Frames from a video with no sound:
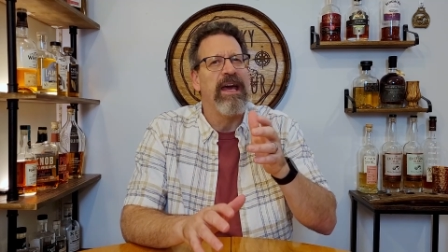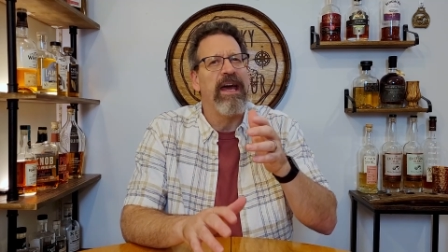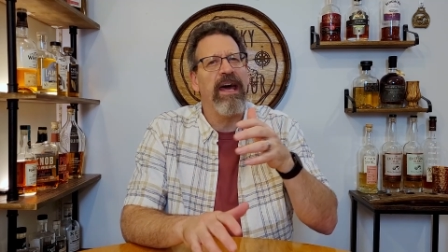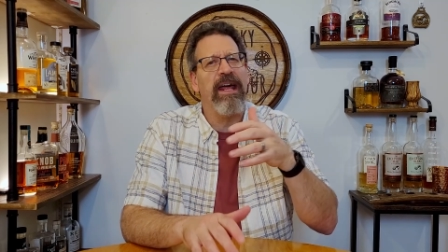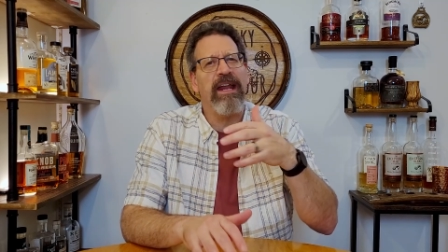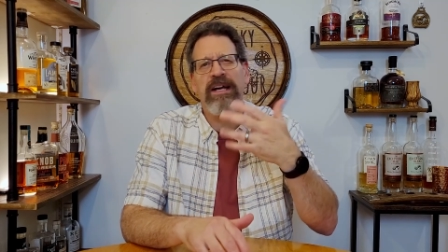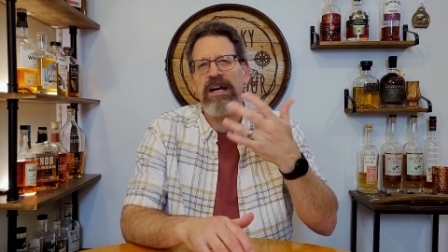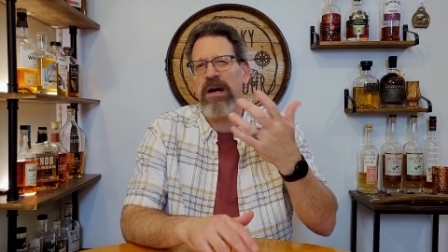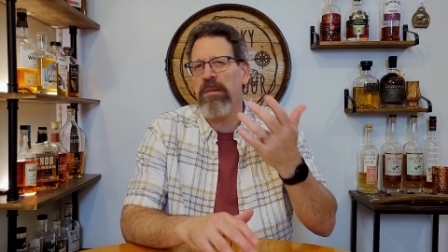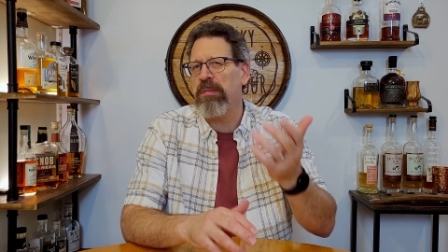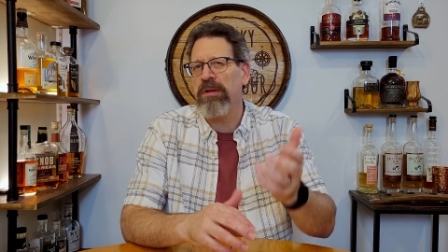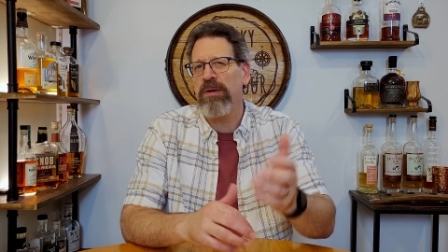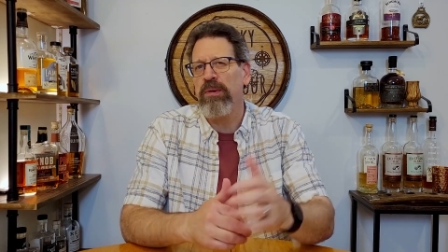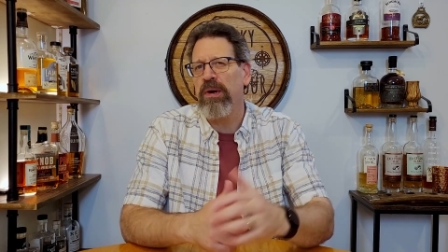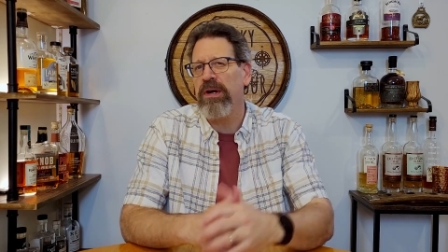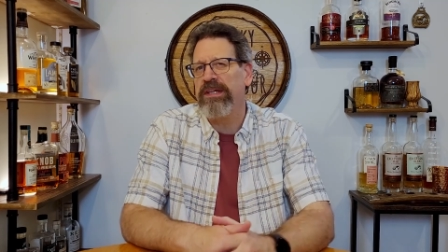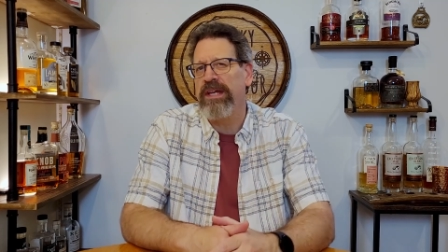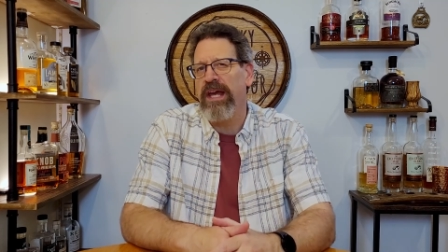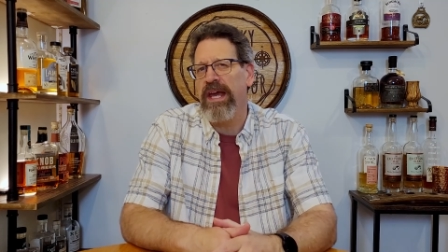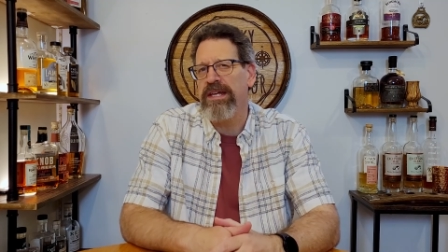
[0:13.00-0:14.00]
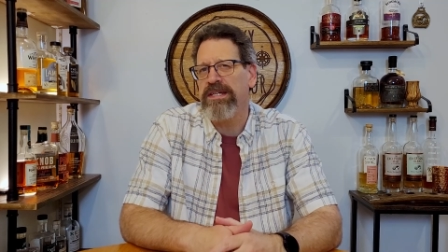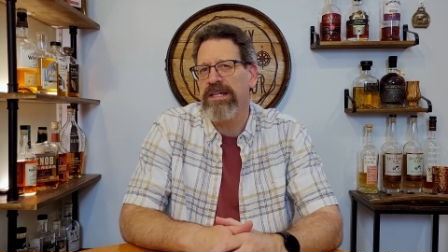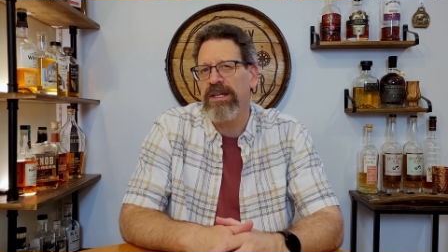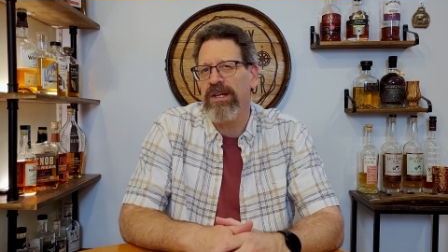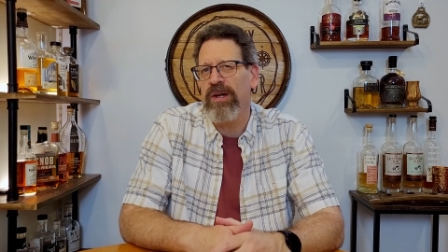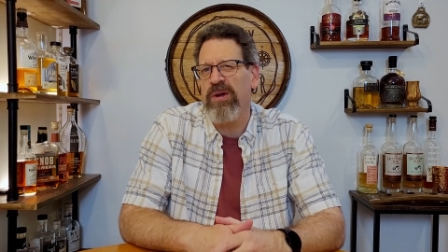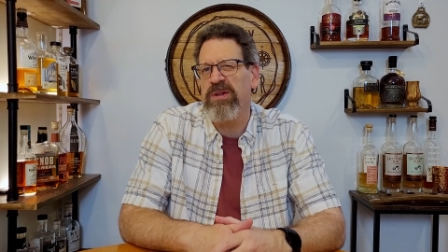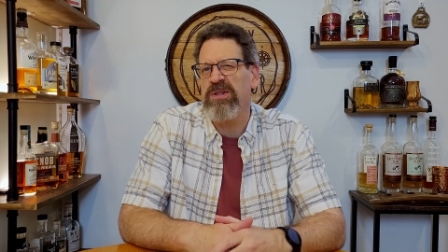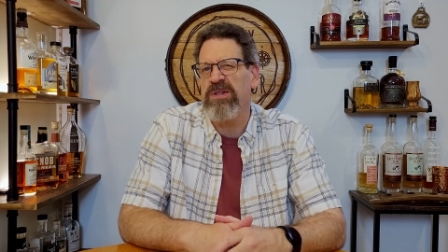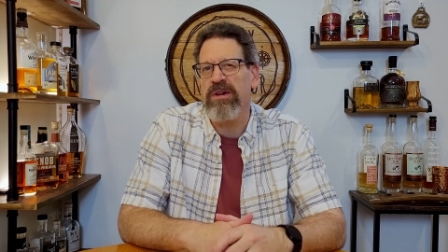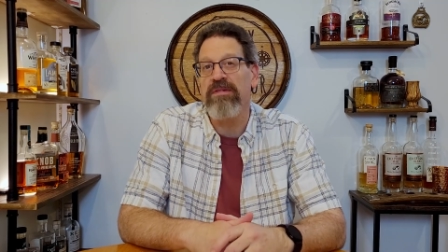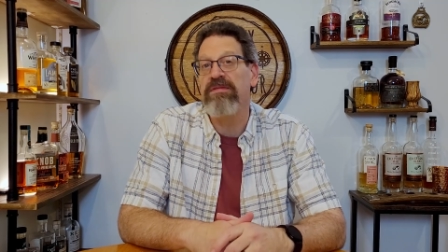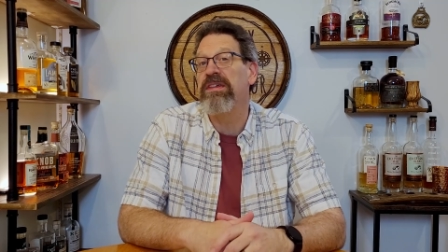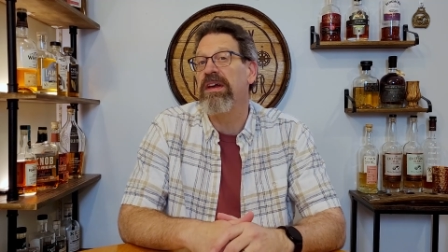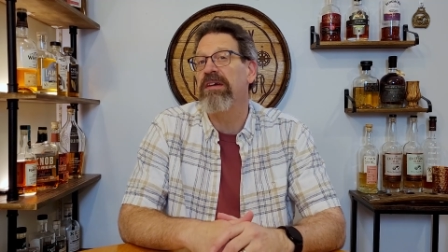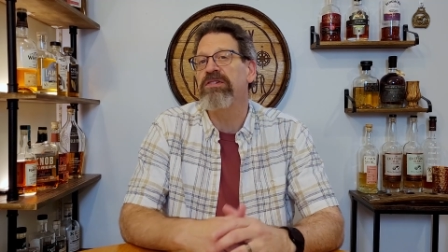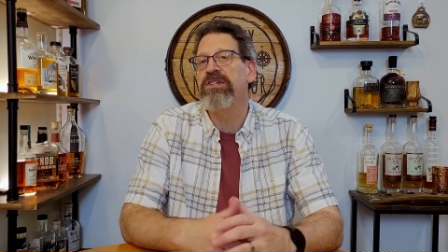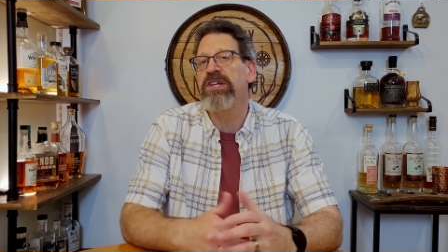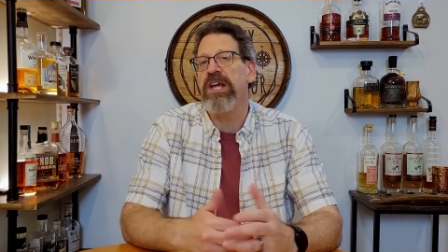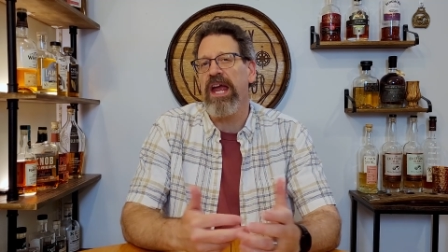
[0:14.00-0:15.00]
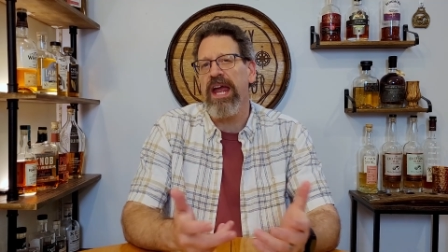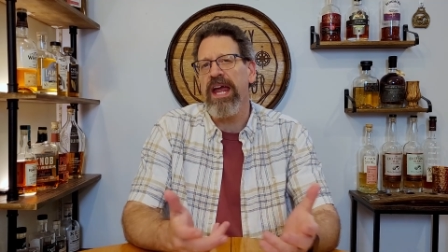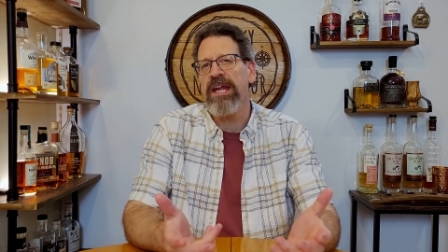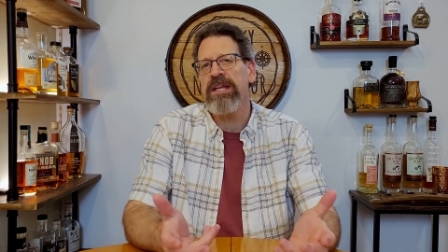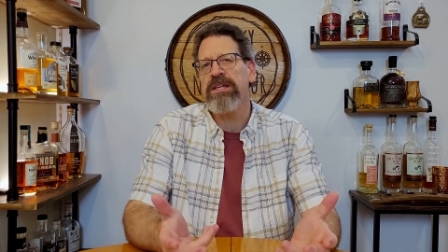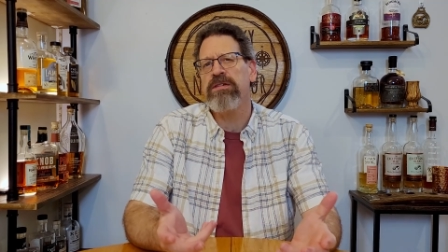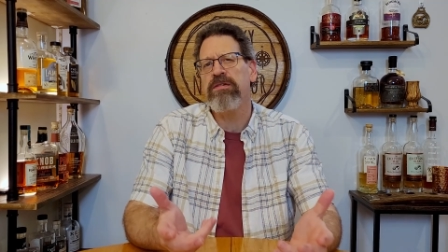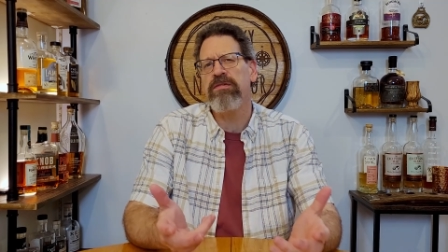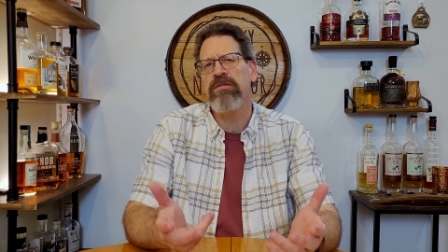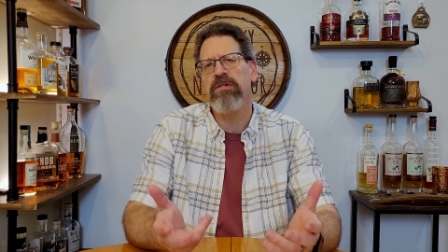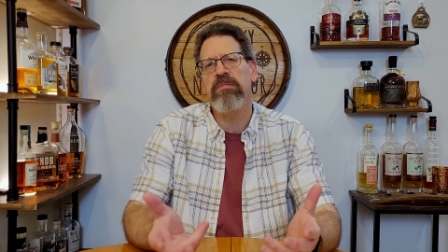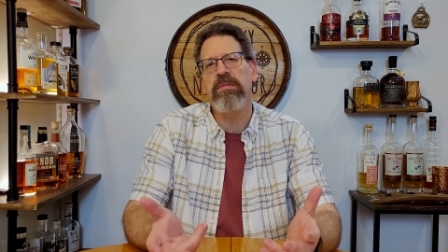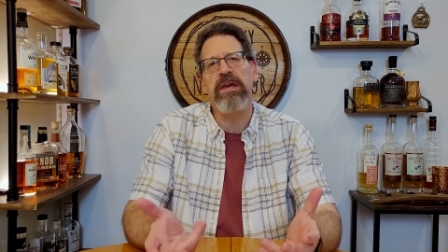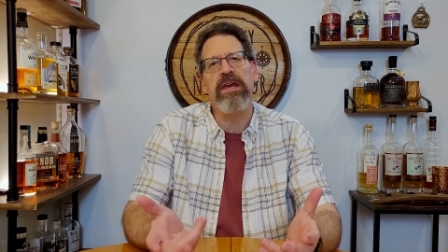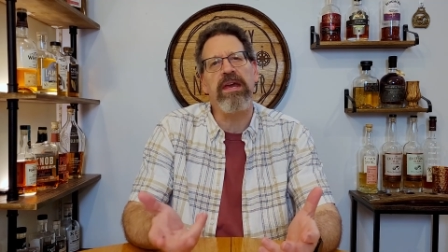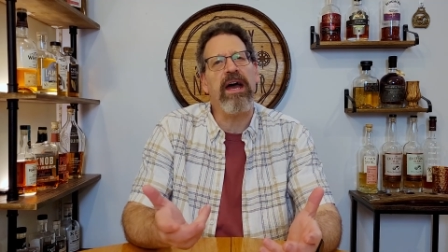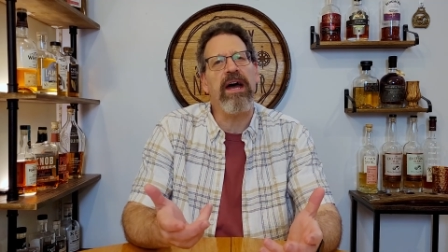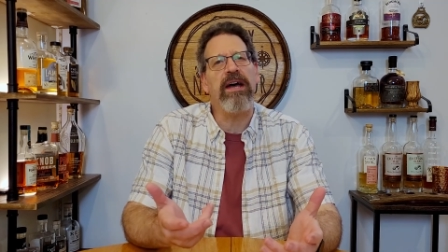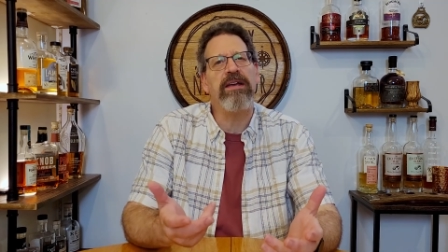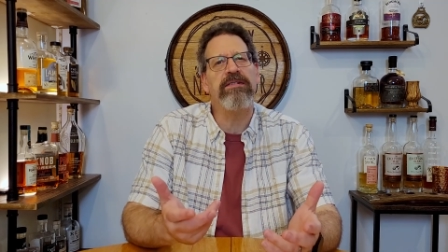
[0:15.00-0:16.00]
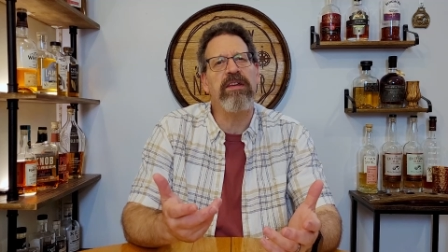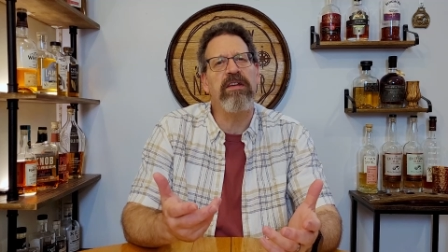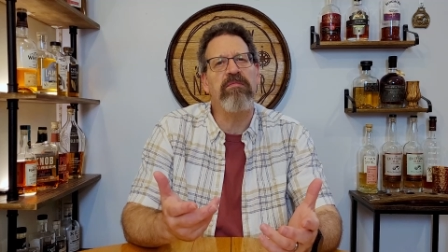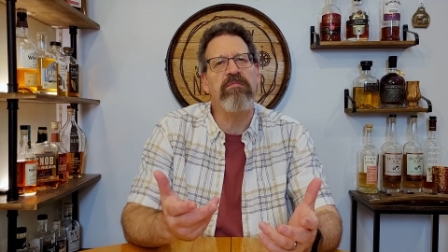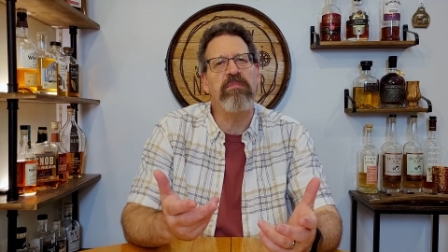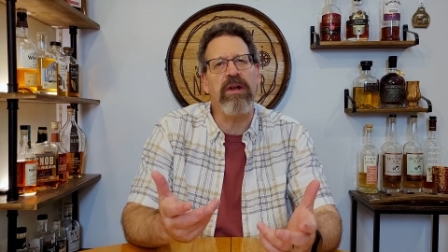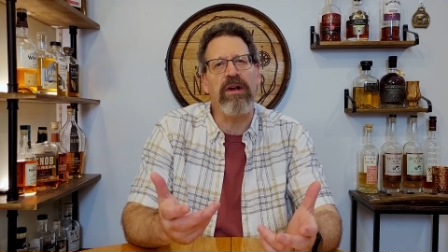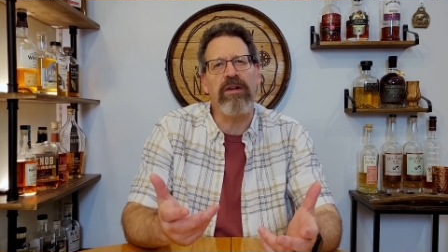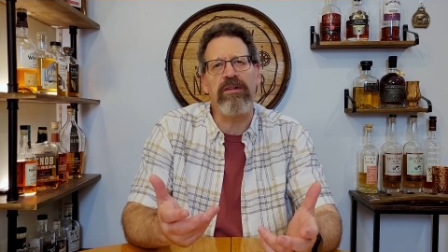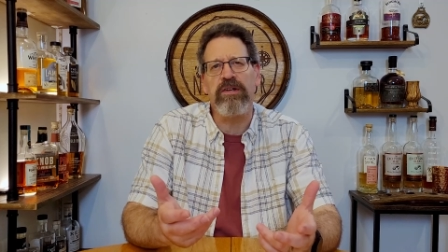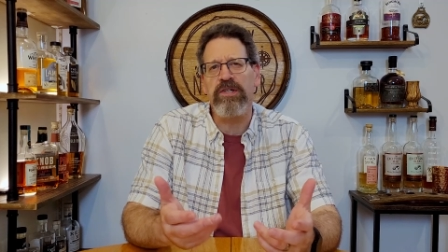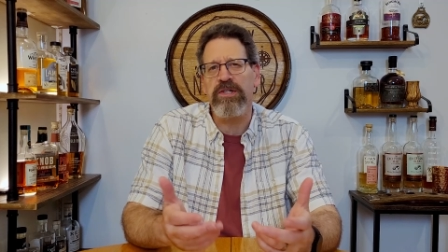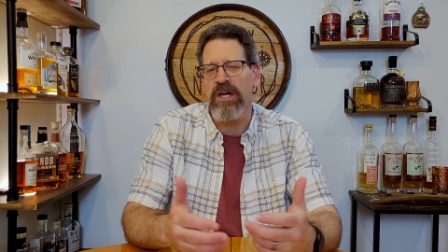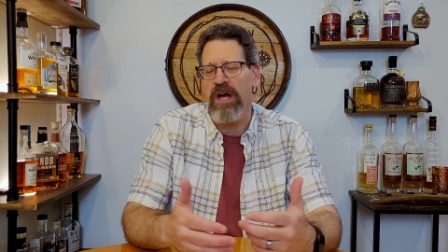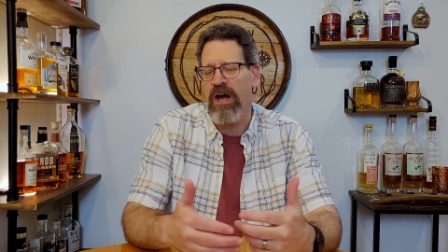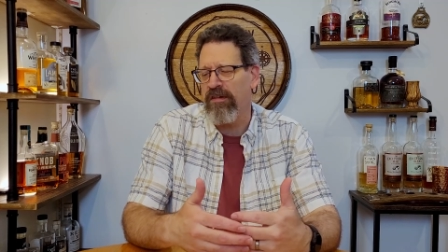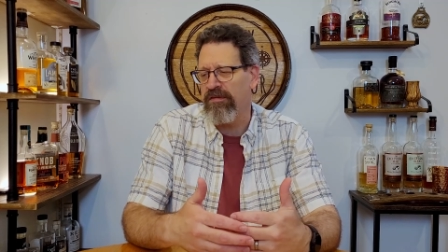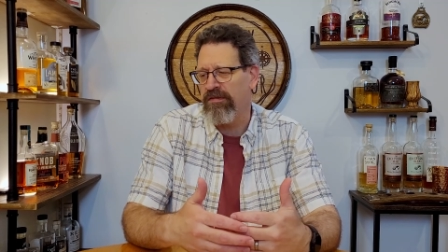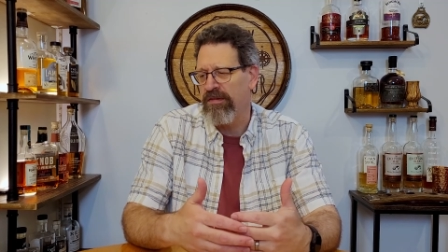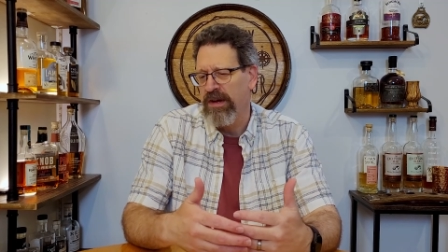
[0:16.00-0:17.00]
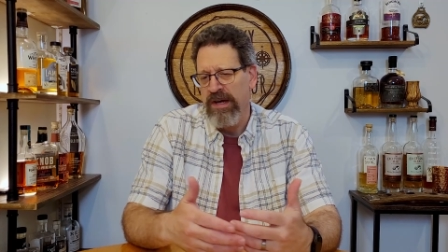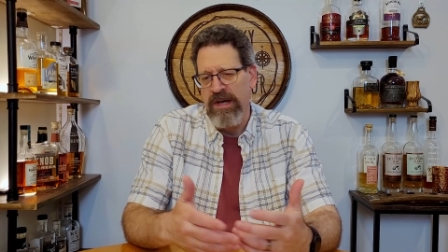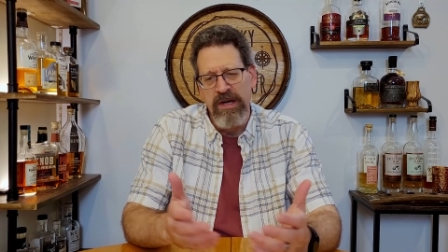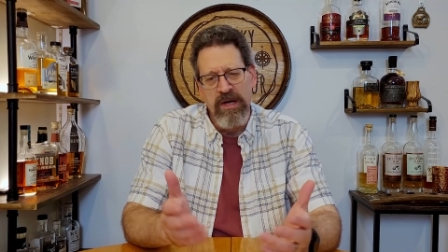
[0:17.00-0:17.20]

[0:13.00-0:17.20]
And a couple of quick tasting notes or if they've changed for me as they've been on the shelf,